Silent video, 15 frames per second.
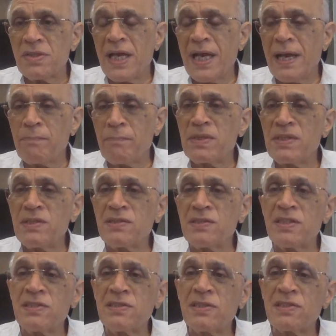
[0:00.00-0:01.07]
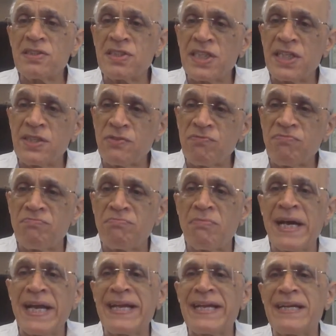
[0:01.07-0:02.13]
happiness is a state of
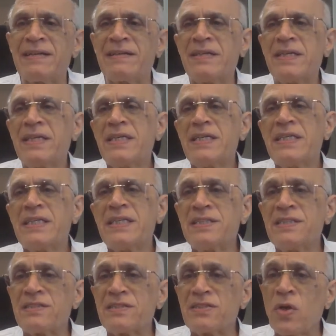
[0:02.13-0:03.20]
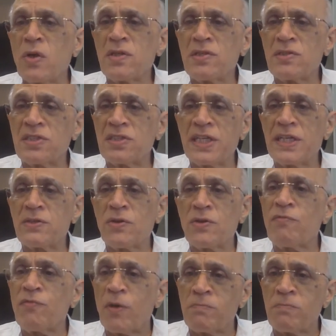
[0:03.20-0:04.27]
mind. It is not a state
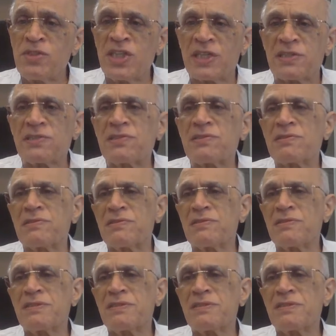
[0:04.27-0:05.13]
of objects.